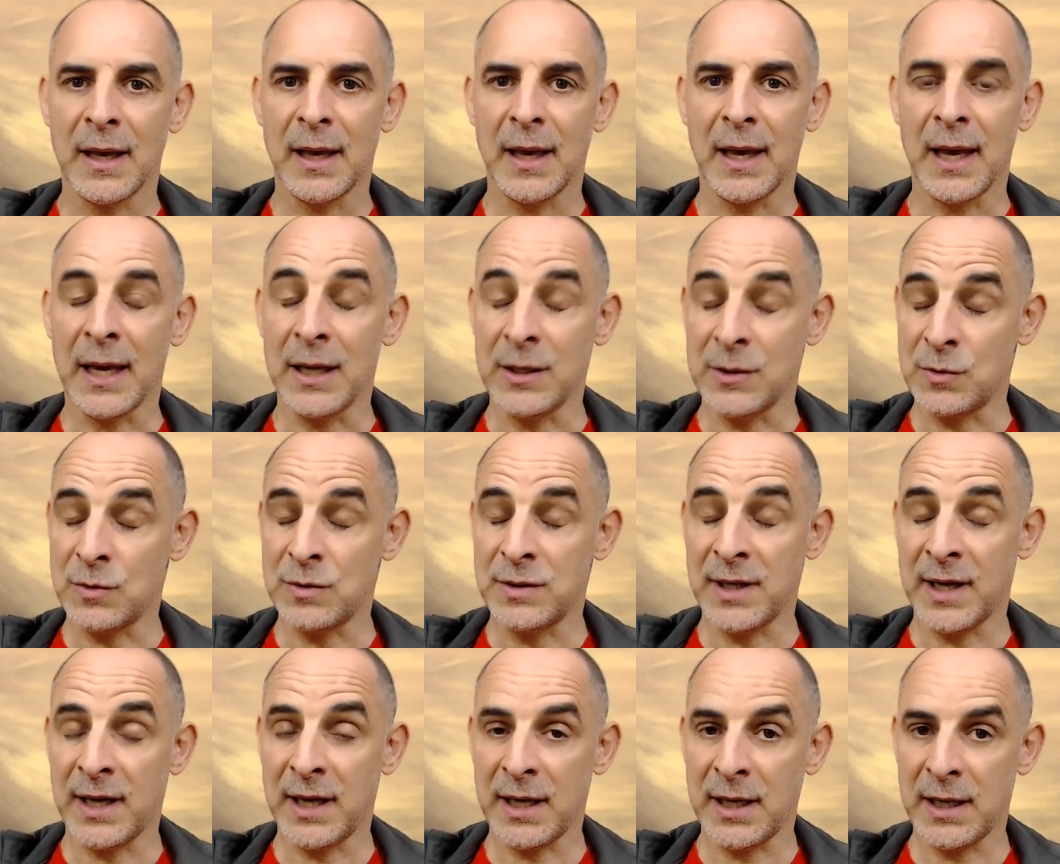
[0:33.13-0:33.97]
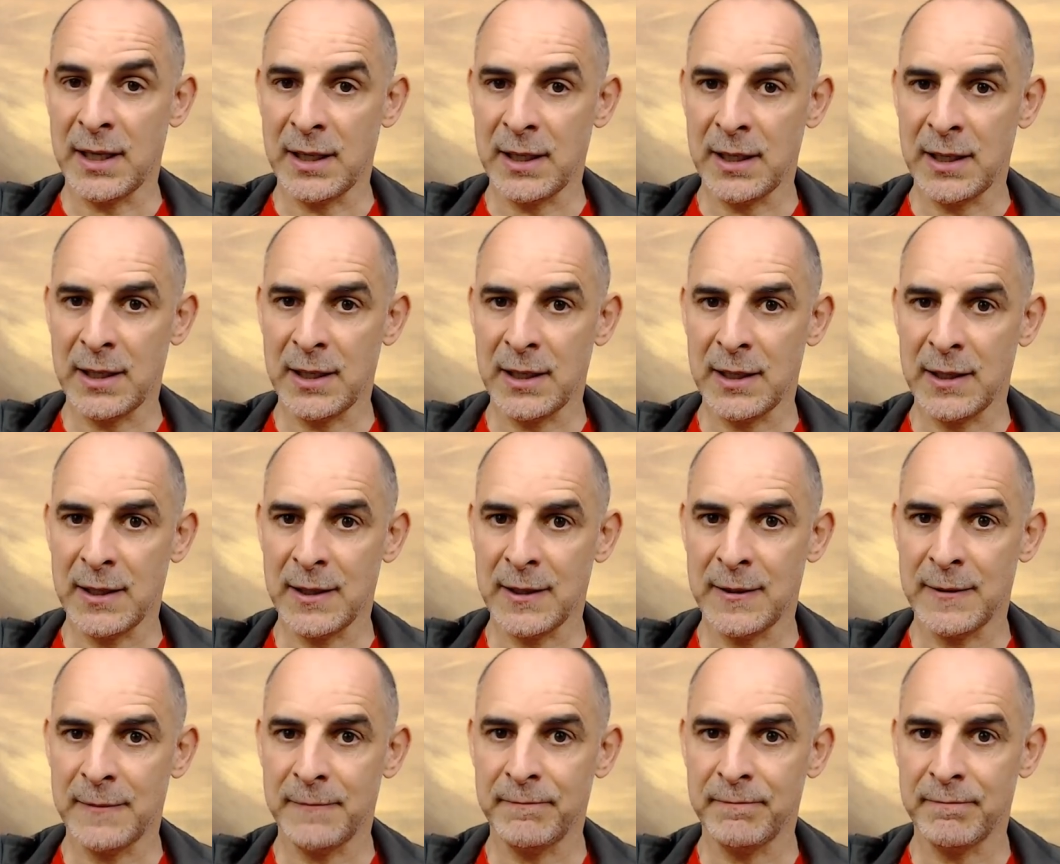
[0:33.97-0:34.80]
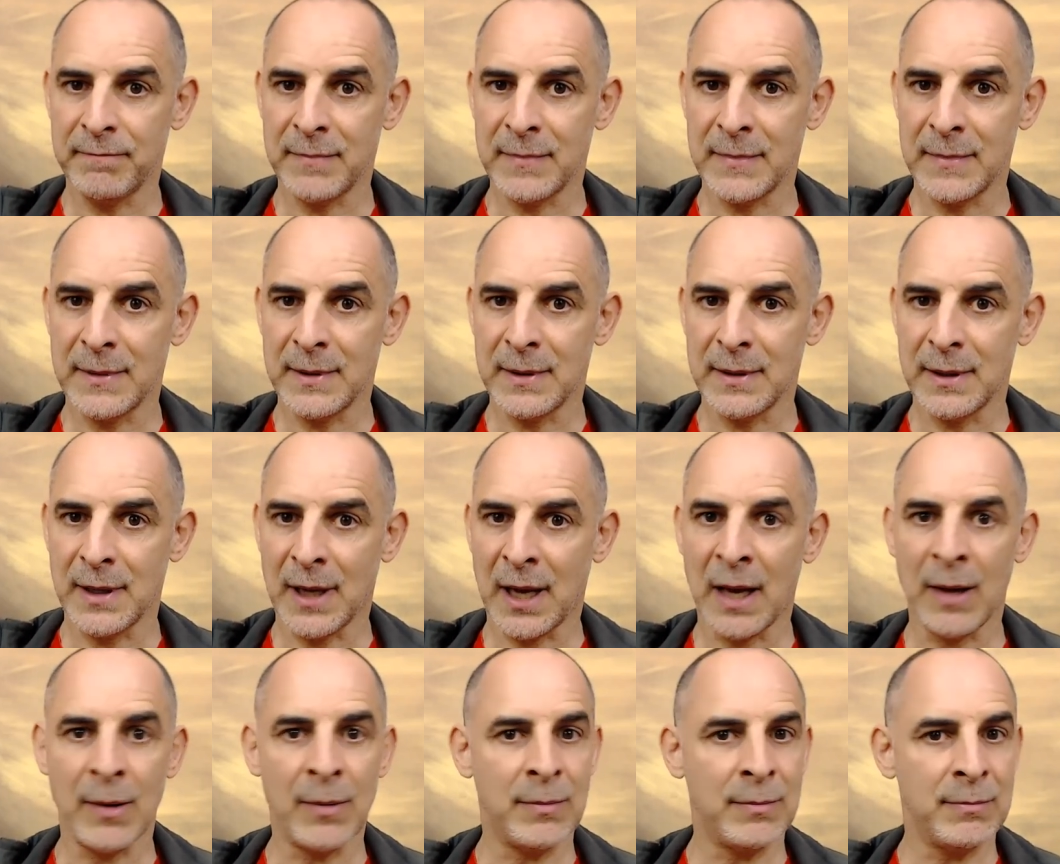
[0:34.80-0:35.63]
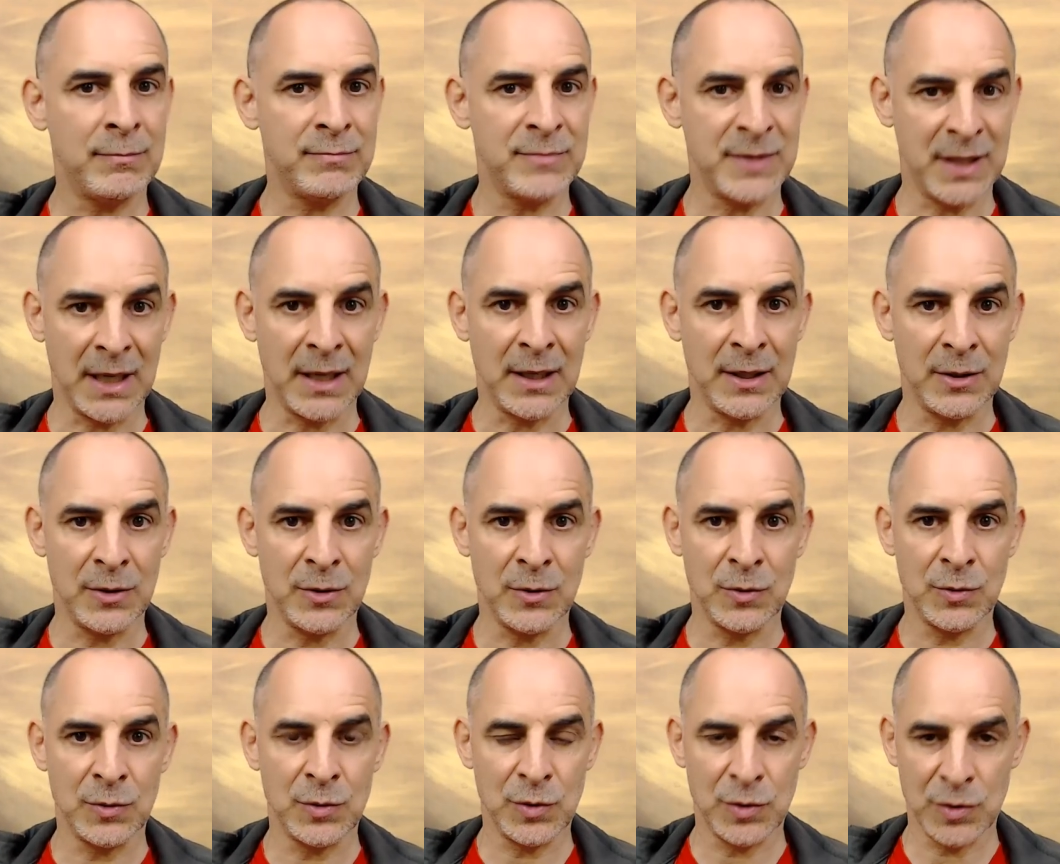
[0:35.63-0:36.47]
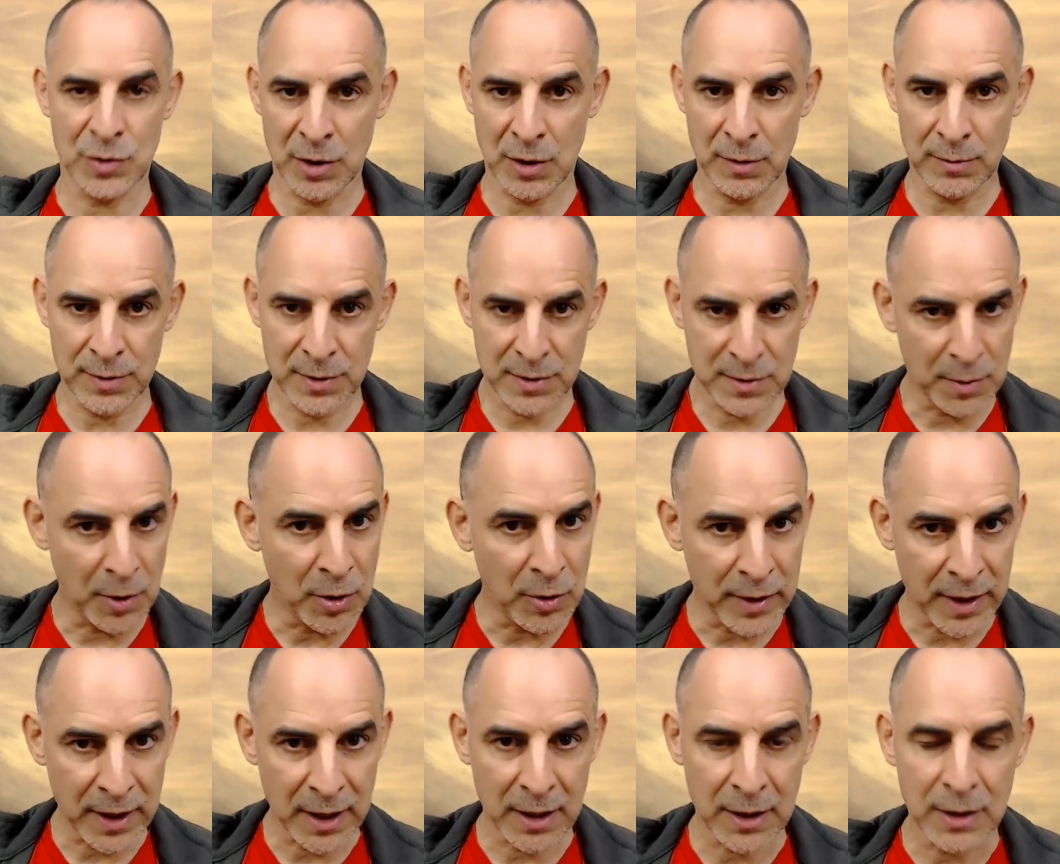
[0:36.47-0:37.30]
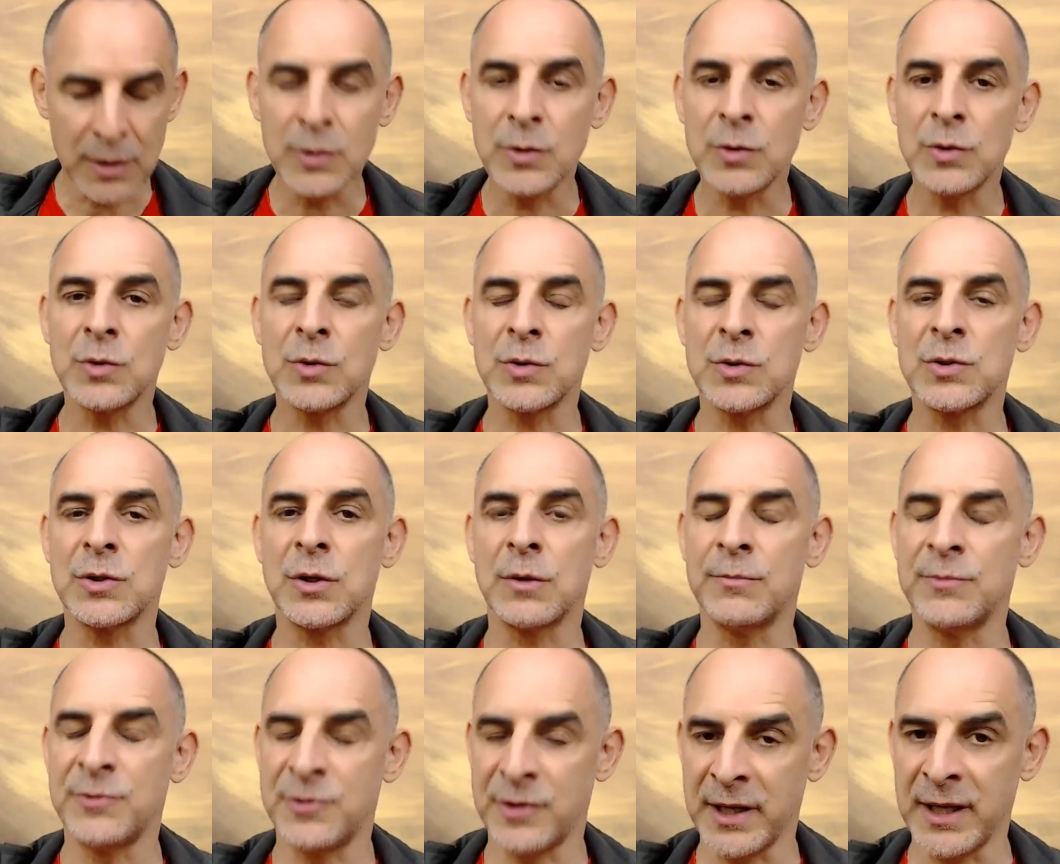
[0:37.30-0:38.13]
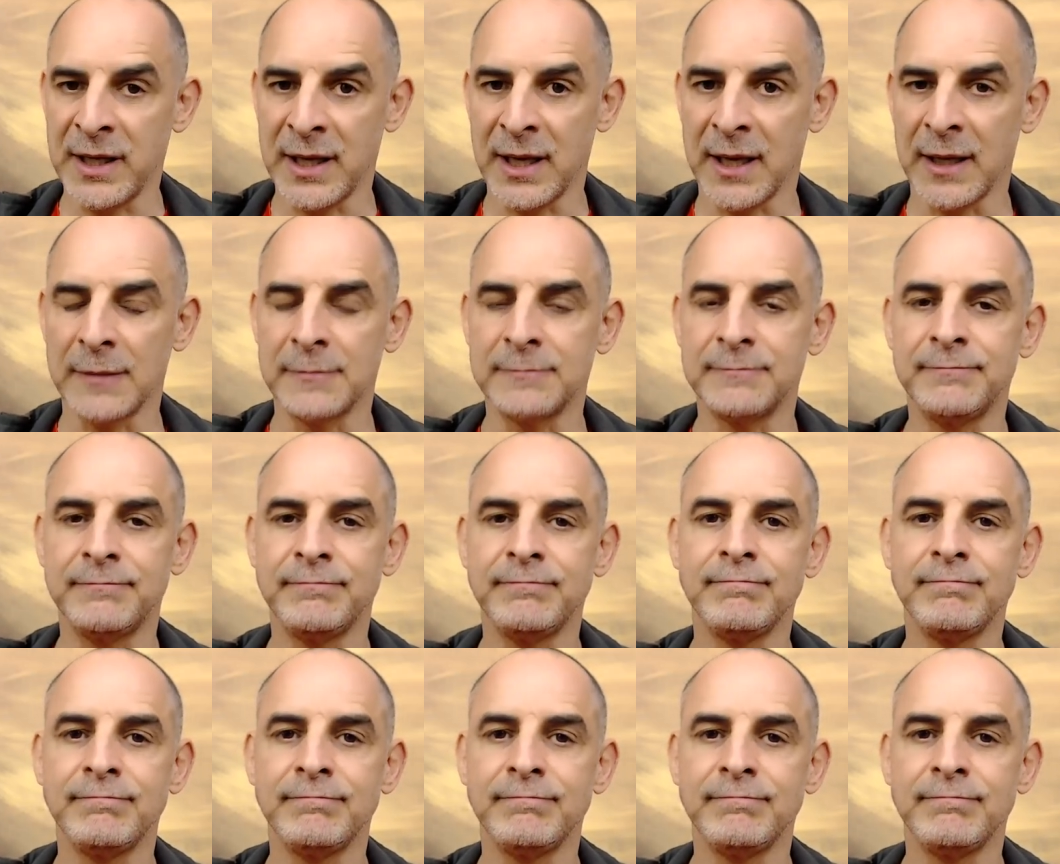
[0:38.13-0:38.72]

and today I'm telling you to stop smoking, to stop drinking.